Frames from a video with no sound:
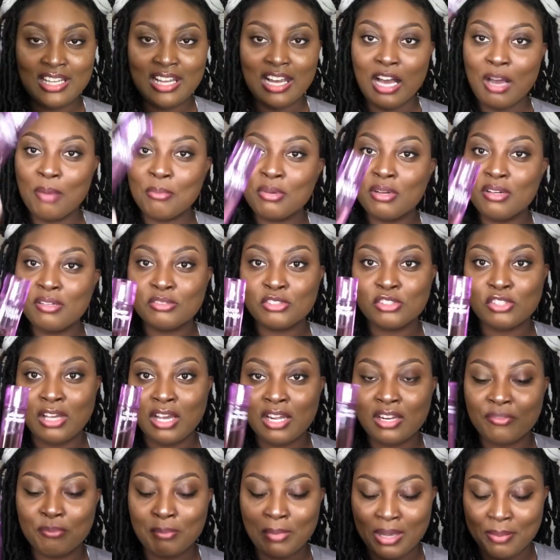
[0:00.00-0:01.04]
I'm going to try
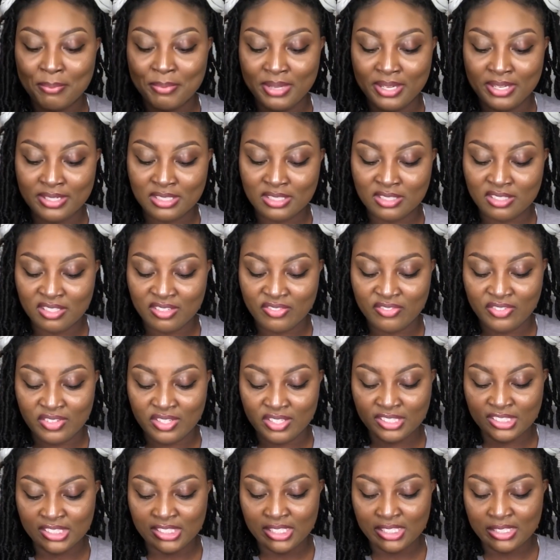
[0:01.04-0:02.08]
to my best to
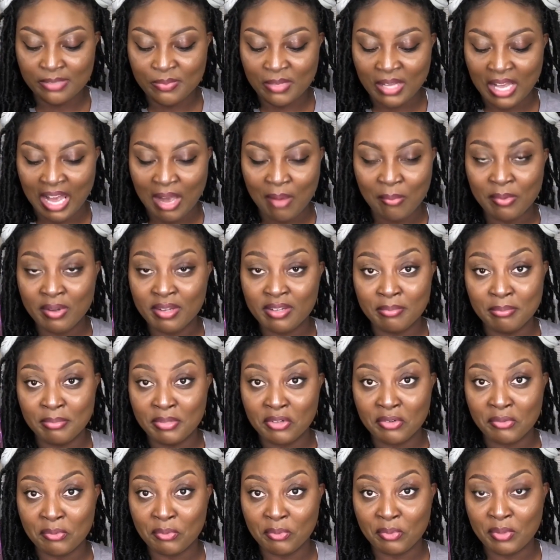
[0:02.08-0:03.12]
finish this, but I wouldn't
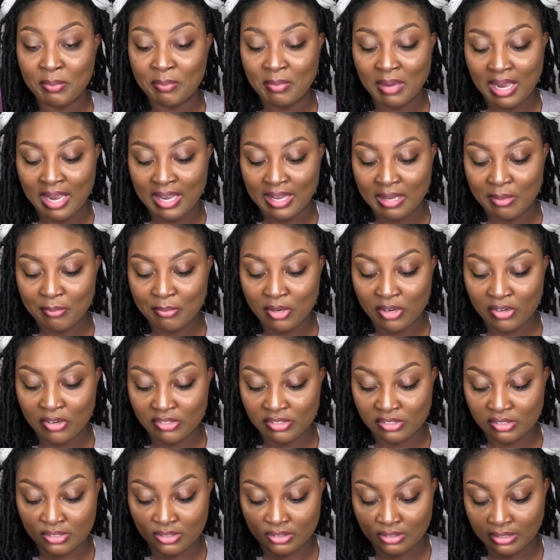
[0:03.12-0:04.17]
be rebuy it
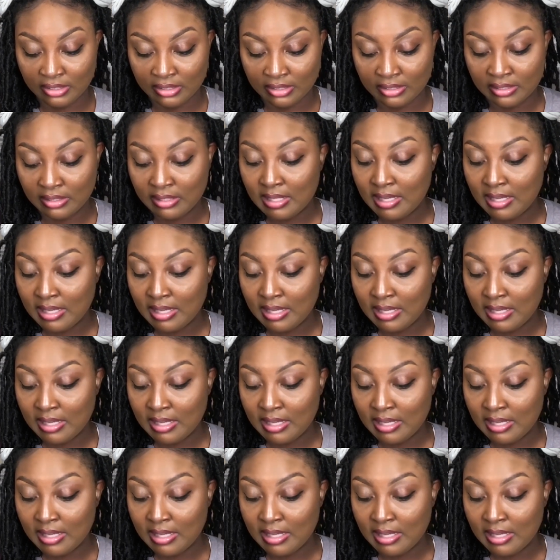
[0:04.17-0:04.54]
personally.